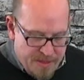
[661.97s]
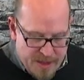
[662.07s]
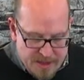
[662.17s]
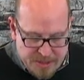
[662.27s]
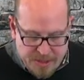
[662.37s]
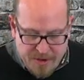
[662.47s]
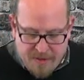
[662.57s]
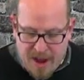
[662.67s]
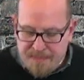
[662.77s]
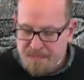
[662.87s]
in this,
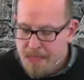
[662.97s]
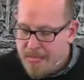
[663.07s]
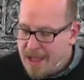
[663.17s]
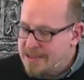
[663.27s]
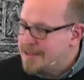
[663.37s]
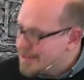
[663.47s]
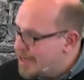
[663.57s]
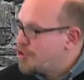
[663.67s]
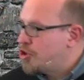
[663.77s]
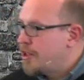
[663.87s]
right? It's
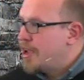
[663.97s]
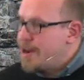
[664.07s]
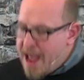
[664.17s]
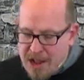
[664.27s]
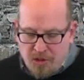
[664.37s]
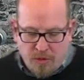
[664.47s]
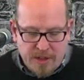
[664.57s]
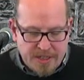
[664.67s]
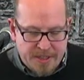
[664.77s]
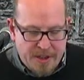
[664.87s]
essentially a
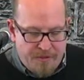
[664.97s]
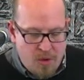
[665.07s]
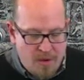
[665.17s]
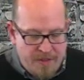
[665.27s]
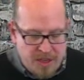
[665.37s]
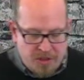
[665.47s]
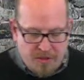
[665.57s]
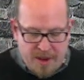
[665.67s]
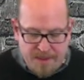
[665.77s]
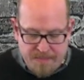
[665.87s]
naturalistic view of
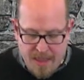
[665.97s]
history.